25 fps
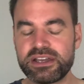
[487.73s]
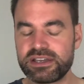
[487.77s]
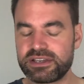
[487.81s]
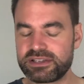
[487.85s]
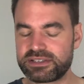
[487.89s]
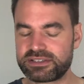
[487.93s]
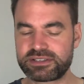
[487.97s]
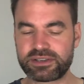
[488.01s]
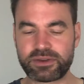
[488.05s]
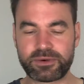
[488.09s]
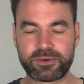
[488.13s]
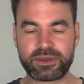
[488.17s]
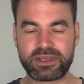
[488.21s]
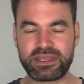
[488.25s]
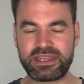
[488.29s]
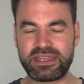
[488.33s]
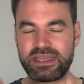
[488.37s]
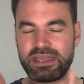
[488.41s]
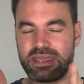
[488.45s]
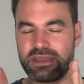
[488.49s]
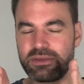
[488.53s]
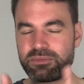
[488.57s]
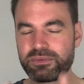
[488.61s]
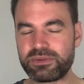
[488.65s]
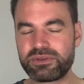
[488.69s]
So
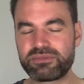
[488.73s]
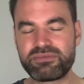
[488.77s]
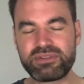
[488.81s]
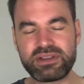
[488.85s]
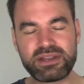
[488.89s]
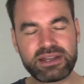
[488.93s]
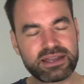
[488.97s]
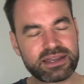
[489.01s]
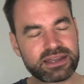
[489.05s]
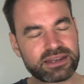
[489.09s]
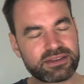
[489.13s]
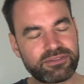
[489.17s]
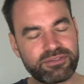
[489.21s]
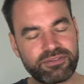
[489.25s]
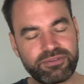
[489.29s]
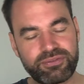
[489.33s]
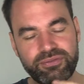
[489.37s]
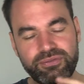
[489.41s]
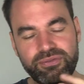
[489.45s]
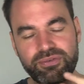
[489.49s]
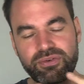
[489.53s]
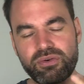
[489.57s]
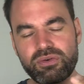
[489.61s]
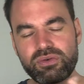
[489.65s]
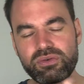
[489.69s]
here we really get a
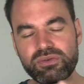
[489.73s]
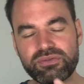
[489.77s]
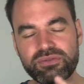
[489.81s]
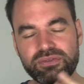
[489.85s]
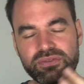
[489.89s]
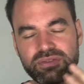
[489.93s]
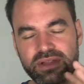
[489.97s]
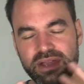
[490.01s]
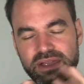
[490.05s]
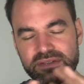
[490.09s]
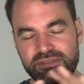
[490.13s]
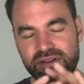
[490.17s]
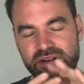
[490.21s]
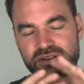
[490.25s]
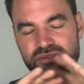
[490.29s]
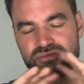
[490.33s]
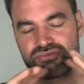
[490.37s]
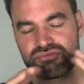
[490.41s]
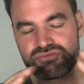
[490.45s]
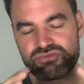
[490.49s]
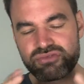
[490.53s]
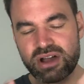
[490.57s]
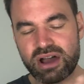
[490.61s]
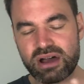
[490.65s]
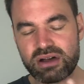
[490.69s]
full flavor,
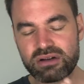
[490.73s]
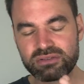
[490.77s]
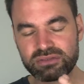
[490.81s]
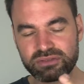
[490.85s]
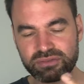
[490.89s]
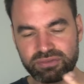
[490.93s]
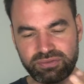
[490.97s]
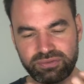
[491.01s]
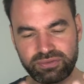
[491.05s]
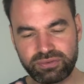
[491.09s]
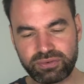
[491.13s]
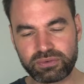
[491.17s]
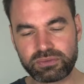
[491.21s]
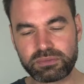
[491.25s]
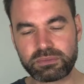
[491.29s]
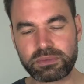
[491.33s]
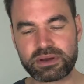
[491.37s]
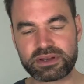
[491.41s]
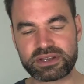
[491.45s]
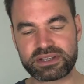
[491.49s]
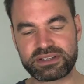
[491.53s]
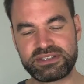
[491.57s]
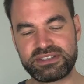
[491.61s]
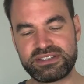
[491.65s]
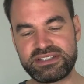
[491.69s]
round,
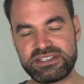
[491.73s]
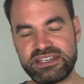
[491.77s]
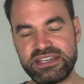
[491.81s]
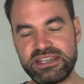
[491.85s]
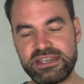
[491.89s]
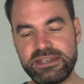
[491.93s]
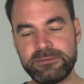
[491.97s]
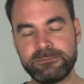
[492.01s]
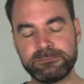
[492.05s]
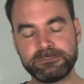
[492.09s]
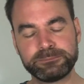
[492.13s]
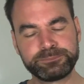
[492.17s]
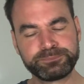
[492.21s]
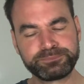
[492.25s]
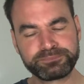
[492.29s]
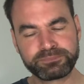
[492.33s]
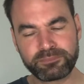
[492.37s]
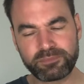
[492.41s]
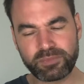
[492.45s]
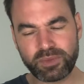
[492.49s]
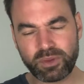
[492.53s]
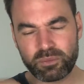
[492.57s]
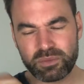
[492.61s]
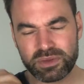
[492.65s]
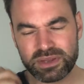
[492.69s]
full-bodied tea
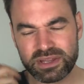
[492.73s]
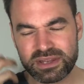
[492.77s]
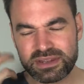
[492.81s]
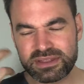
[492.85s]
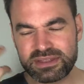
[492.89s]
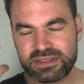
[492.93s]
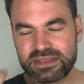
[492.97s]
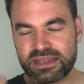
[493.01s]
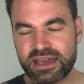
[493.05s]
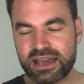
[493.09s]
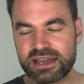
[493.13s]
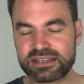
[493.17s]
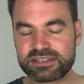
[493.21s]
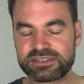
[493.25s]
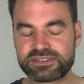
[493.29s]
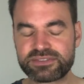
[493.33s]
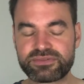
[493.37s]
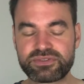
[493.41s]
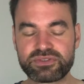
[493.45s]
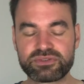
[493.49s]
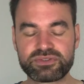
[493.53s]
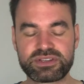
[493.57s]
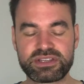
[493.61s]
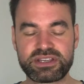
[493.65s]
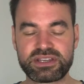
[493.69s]
with a nice
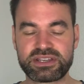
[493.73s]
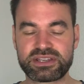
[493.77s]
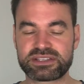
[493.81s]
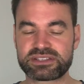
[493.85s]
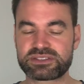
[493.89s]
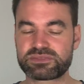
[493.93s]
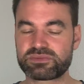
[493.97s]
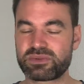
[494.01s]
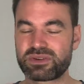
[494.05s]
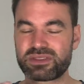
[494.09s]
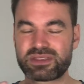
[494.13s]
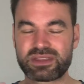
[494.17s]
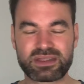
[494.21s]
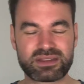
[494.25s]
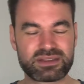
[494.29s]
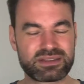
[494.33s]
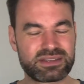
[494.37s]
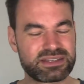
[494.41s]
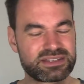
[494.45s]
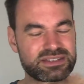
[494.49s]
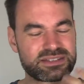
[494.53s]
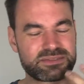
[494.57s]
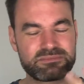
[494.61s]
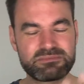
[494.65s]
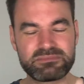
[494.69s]
fruitiness, with
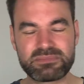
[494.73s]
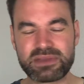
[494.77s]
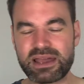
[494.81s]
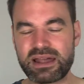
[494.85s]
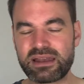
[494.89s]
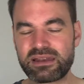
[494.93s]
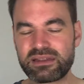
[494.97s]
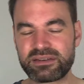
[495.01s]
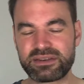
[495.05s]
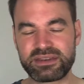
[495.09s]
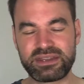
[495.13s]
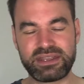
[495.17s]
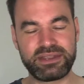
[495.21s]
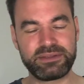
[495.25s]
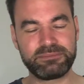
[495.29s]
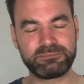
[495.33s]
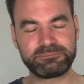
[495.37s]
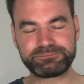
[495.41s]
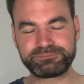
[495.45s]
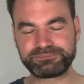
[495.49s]
this melony,